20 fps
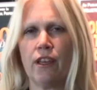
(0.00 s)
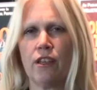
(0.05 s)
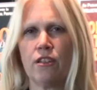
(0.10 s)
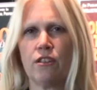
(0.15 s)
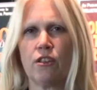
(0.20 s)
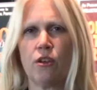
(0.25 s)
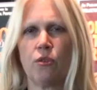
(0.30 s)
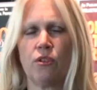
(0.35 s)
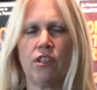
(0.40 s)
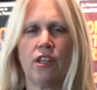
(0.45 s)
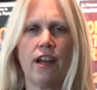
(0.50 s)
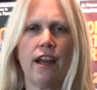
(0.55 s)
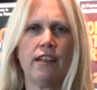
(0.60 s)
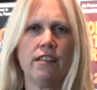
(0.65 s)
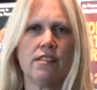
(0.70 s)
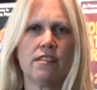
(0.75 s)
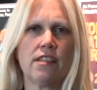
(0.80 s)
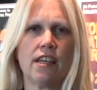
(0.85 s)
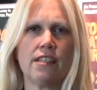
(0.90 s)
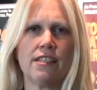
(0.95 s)
So in the
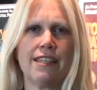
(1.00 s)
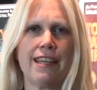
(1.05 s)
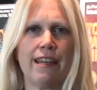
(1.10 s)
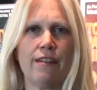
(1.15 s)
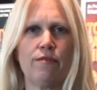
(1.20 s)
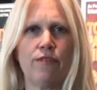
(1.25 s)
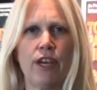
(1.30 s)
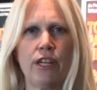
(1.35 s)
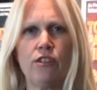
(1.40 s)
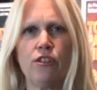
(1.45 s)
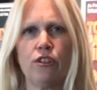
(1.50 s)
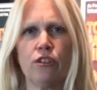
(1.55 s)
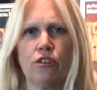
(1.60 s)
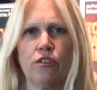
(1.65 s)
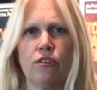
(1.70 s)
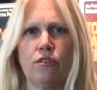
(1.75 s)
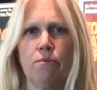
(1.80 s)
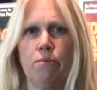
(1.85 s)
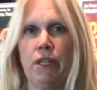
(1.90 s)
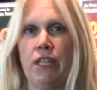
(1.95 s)
United States,
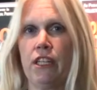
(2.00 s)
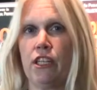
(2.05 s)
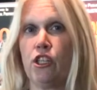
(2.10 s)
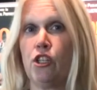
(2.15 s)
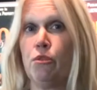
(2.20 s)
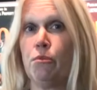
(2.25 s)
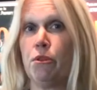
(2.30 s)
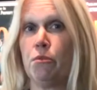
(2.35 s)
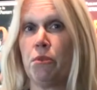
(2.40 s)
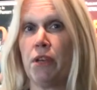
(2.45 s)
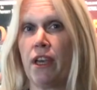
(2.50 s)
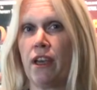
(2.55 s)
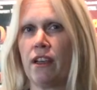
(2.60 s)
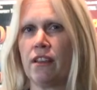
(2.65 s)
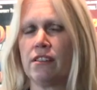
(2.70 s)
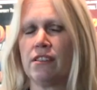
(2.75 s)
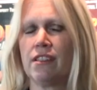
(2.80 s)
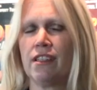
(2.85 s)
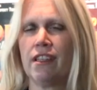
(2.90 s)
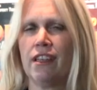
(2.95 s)
inventors, meaning human
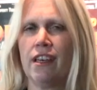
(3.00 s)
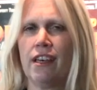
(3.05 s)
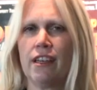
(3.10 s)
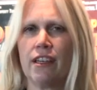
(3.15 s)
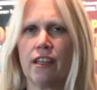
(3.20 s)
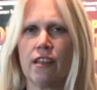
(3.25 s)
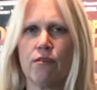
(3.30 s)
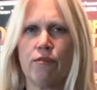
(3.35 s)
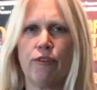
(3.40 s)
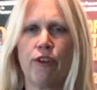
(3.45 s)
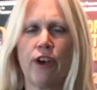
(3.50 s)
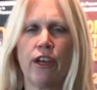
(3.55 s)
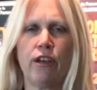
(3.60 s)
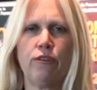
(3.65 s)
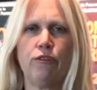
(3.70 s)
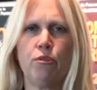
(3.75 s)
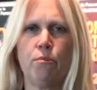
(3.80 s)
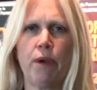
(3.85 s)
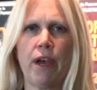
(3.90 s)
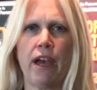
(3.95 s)
beings, can file
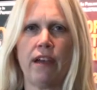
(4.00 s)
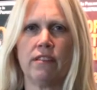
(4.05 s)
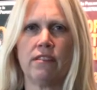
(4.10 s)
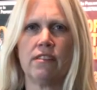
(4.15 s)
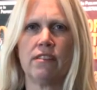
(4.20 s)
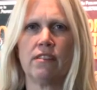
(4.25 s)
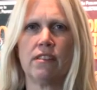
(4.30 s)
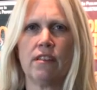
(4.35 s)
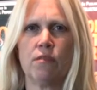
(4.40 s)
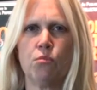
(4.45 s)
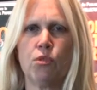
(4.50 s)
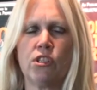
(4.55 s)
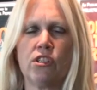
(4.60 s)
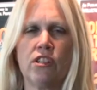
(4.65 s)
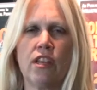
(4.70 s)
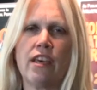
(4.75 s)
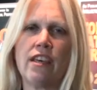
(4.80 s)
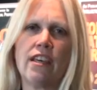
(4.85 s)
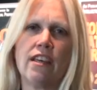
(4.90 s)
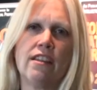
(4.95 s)
for patents,
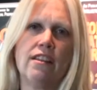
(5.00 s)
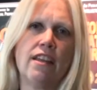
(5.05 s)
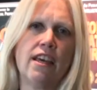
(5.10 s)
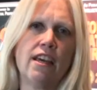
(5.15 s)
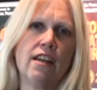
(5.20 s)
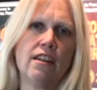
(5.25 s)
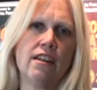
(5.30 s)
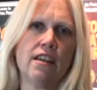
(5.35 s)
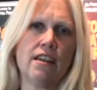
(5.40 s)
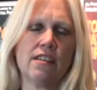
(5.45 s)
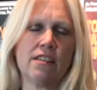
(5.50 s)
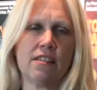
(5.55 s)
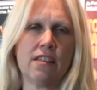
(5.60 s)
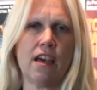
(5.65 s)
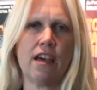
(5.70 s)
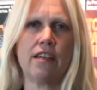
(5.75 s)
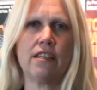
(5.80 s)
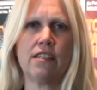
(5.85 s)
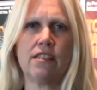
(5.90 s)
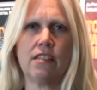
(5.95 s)
which they can then
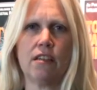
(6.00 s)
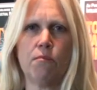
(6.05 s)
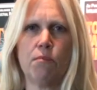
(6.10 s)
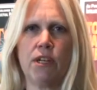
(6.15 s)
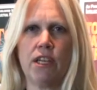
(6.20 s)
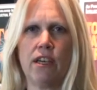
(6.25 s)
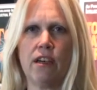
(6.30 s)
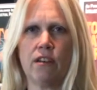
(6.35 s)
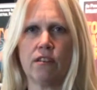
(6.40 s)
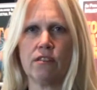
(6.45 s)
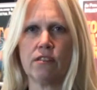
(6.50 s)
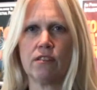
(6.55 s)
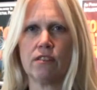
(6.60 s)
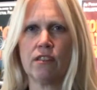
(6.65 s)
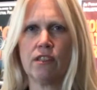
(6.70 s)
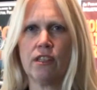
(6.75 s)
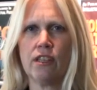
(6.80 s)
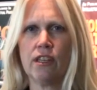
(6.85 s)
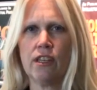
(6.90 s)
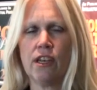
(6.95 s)
assign to somebody else.
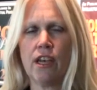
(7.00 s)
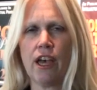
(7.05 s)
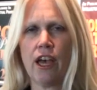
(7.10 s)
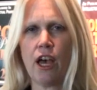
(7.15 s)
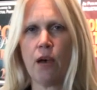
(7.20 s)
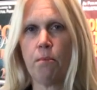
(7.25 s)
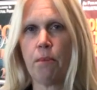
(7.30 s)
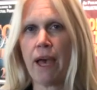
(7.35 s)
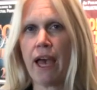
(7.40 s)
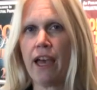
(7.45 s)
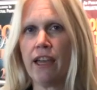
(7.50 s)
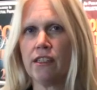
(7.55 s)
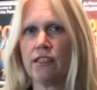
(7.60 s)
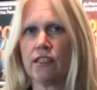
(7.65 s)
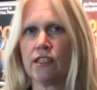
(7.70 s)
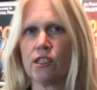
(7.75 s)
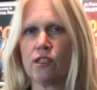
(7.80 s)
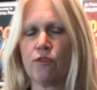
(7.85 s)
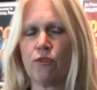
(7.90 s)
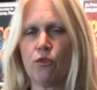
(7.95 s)
A
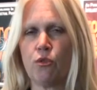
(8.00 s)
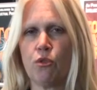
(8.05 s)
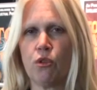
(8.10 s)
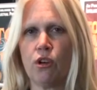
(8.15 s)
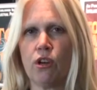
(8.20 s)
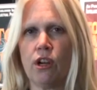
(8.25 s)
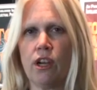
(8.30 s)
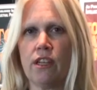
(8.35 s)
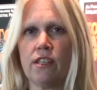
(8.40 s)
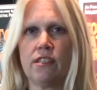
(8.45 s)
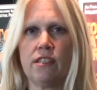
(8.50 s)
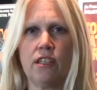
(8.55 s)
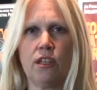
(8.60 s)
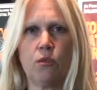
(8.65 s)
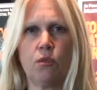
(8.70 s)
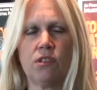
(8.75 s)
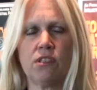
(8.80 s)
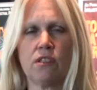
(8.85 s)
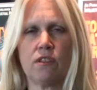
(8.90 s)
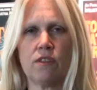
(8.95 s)
patent is for a
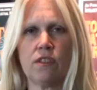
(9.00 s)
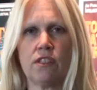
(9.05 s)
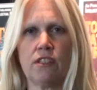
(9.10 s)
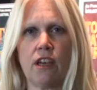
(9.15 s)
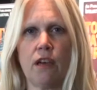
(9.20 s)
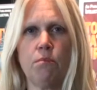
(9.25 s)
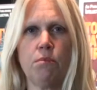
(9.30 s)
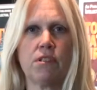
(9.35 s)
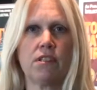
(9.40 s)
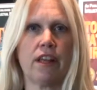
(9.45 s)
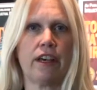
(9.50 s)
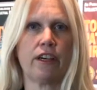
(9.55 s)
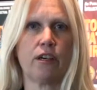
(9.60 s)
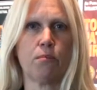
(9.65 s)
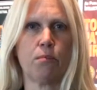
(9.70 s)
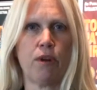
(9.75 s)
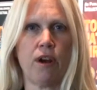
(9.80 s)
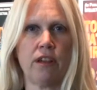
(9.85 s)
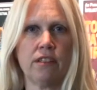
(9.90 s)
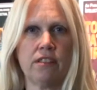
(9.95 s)
sequence of steps, like a
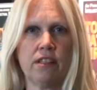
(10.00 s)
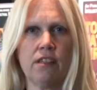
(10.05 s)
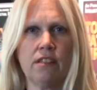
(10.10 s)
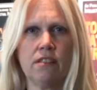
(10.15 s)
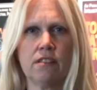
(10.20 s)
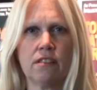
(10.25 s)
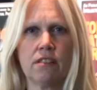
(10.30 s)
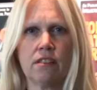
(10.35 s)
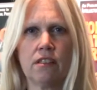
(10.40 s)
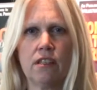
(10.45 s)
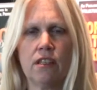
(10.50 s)
process,